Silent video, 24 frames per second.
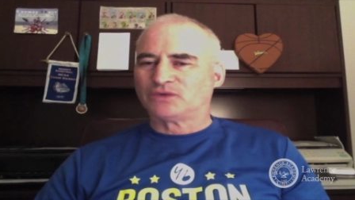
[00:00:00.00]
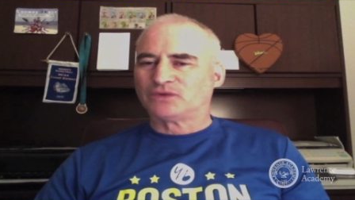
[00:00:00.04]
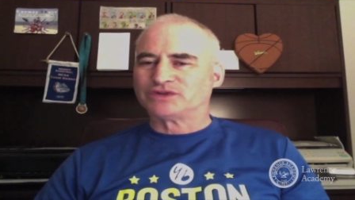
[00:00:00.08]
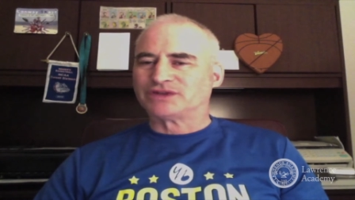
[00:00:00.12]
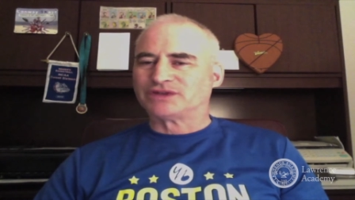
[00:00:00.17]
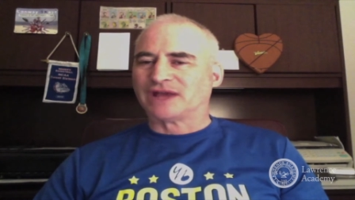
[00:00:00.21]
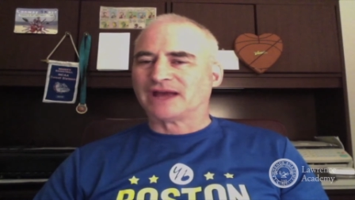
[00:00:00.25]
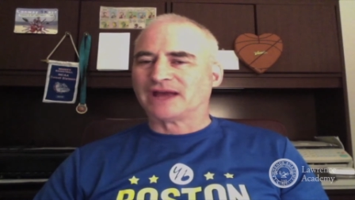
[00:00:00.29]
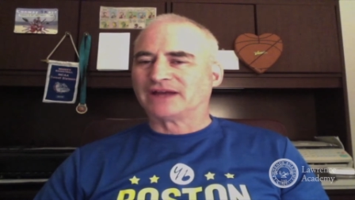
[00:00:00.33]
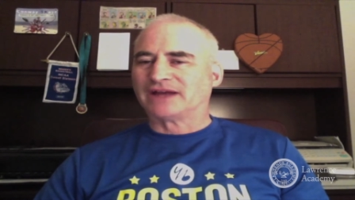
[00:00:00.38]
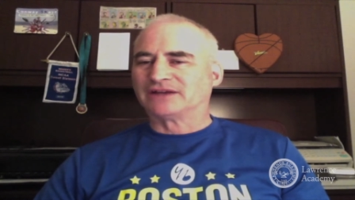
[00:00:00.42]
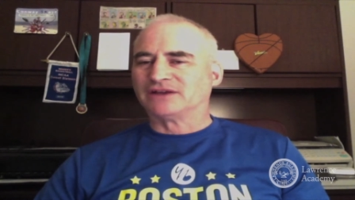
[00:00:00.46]
was
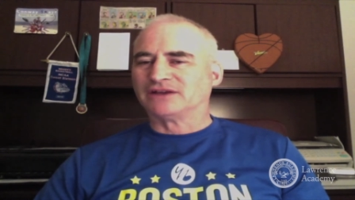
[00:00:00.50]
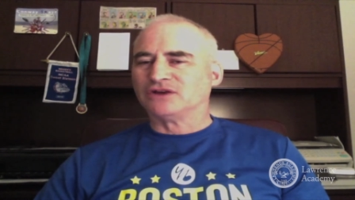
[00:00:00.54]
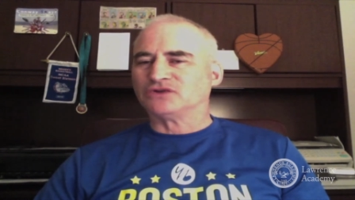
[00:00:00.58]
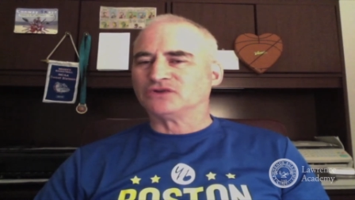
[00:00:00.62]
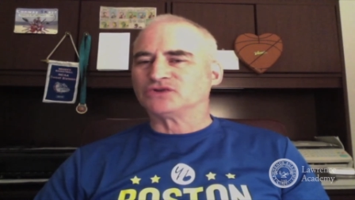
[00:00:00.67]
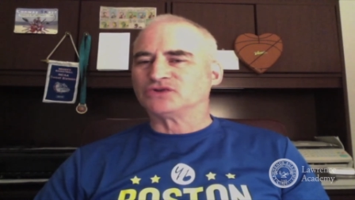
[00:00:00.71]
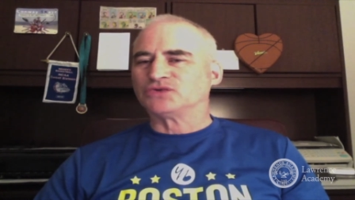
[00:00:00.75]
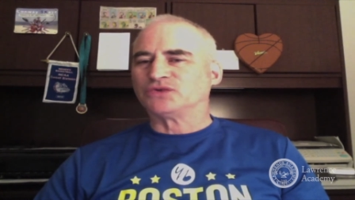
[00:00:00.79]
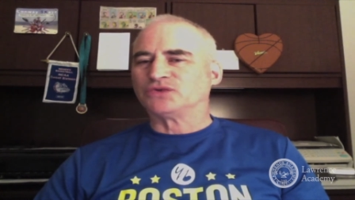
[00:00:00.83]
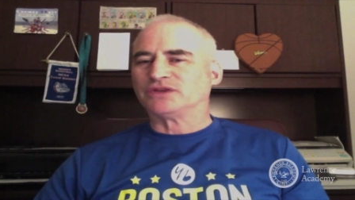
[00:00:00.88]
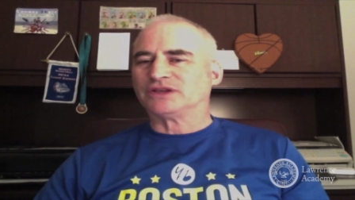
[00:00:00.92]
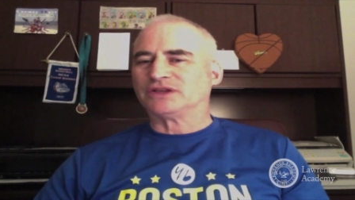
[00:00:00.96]

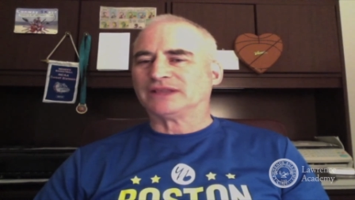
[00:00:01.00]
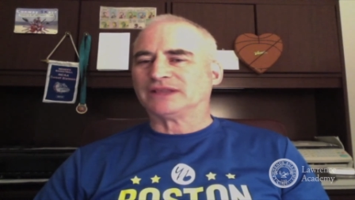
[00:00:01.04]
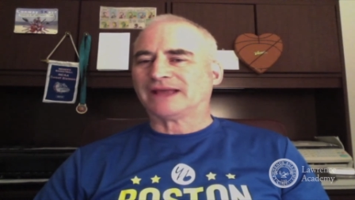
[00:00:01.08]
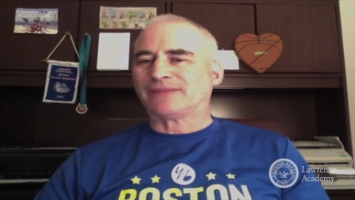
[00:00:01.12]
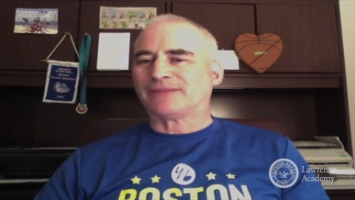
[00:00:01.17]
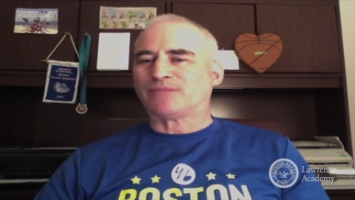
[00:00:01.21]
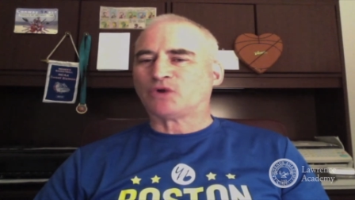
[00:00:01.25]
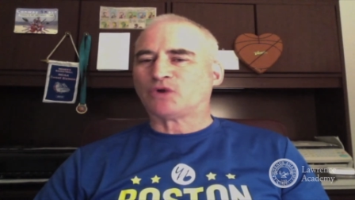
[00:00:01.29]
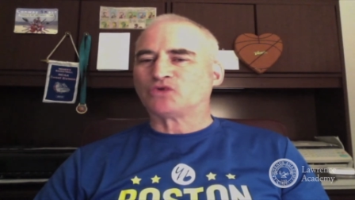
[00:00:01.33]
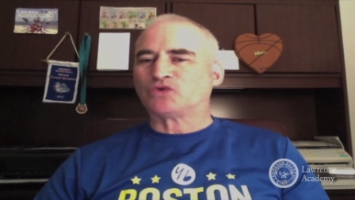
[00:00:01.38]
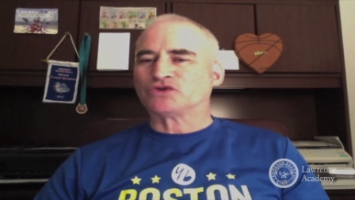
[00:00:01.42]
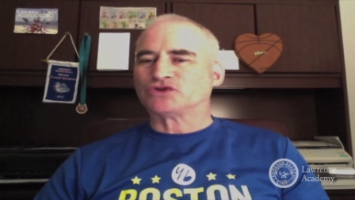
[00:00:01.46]
diagnosed with a
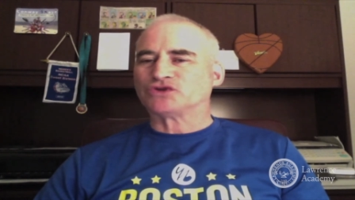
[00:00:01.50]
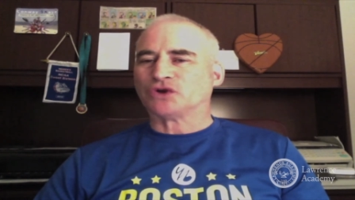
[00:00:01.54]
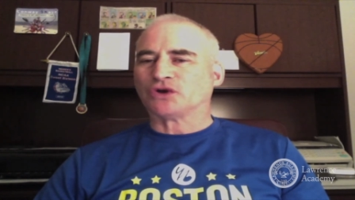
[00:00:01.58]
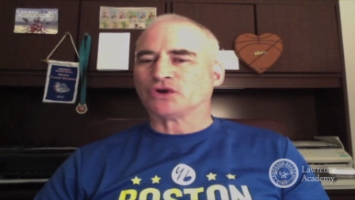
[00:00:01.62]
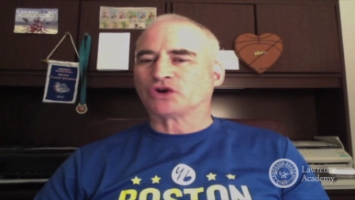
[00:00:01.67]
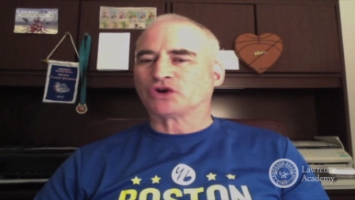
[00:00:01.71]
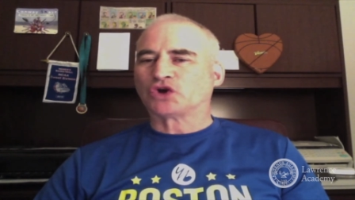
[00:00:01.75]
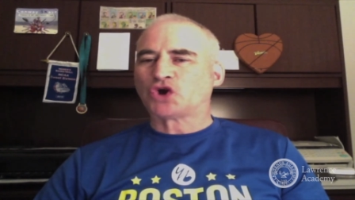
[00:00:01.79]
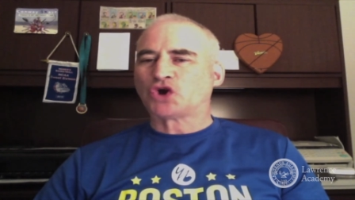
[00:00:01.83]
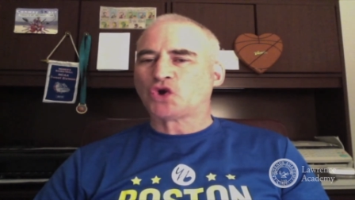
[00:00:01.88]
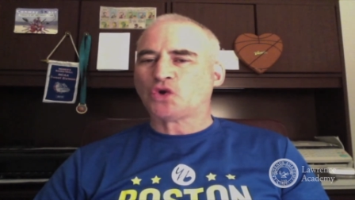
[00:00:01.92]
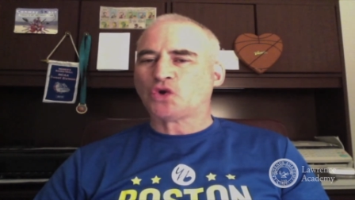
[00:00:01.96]

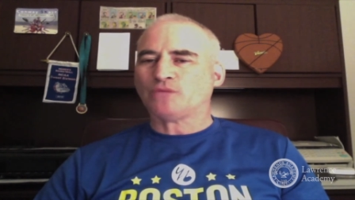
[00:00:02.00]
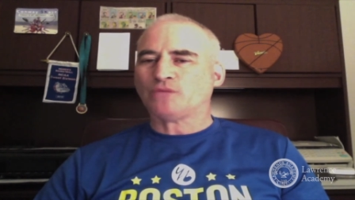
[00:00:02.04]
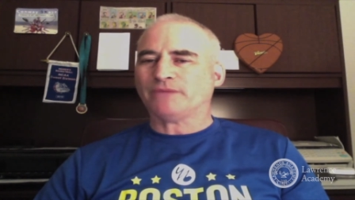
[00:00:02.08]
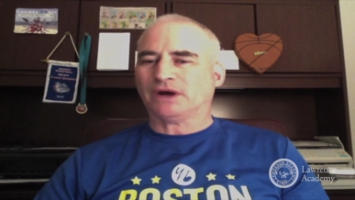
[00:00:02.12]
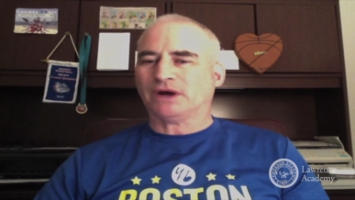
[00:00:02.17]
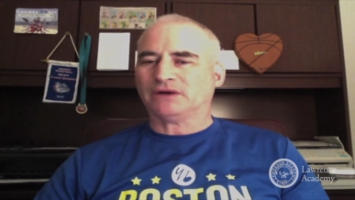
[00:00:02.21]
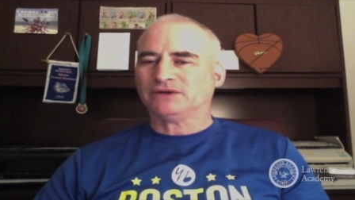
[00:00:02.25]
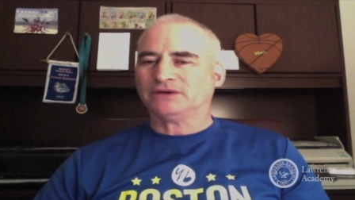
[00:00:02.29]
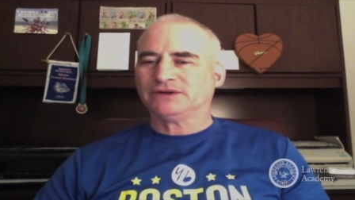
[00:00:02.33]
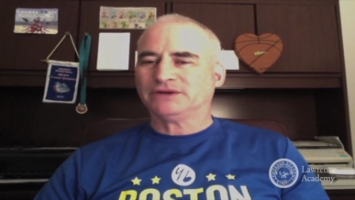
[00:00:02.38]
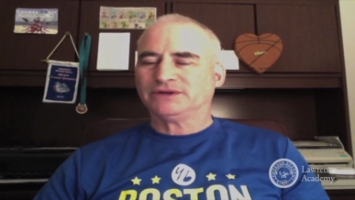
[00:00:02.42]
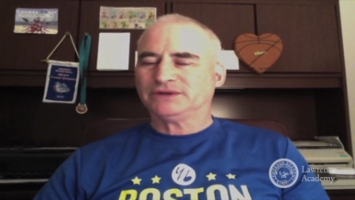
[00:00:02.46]
liposarcoma